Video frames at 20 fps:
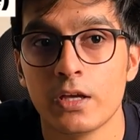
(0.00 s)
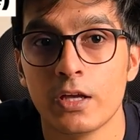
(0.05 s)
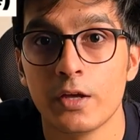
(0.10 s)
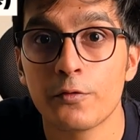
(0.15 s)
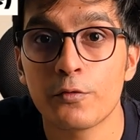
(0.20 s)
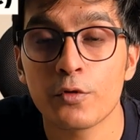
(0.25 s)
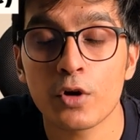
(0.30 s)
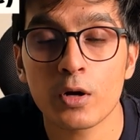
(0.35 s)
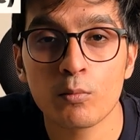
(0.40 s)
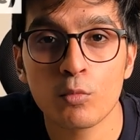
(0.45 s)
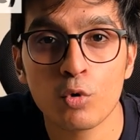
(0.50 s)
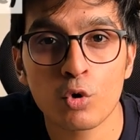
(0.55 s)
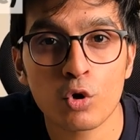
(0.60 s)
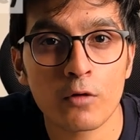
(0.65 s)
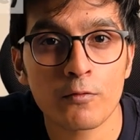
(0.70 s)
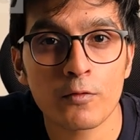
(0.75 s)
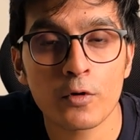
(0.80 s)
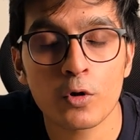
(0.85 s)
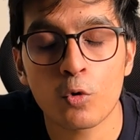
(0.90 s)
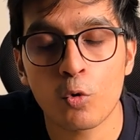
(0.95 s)
If you are more
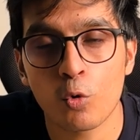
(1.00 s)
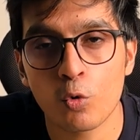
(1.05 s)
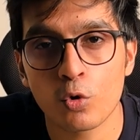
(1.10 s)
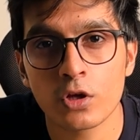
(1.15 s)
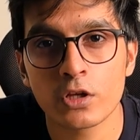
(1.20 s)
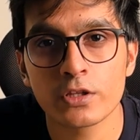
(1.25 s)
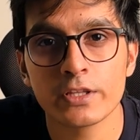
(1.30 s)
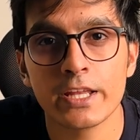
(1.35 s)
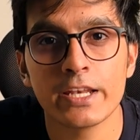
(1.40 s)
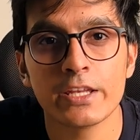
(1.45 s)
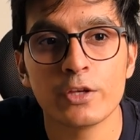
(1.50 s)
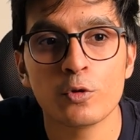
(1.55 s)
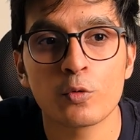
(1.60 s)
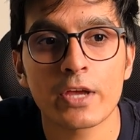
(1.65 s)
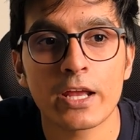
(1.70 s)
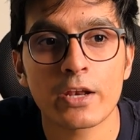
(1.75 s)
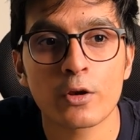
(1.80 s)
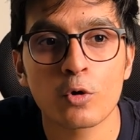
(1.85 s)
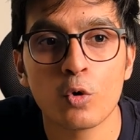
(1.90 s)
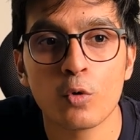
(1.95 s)
of a coder, then you
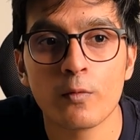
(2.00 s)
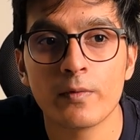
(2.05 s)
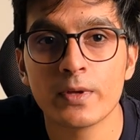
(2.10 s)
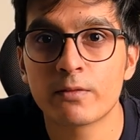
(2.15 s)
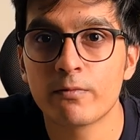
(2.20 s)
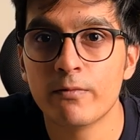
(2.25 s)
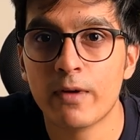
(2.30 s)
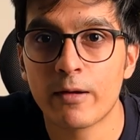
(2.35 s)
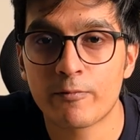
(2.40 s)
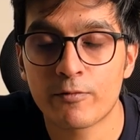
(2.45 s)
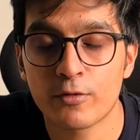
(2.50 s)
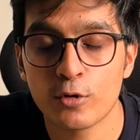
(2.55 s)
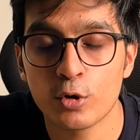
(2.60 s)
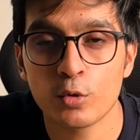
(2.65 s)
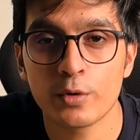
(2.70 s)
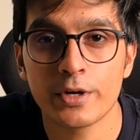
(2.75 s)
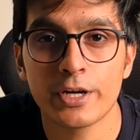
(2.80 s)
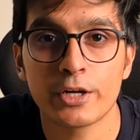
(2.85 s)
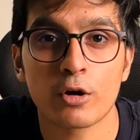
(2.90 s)
can go with Webflow.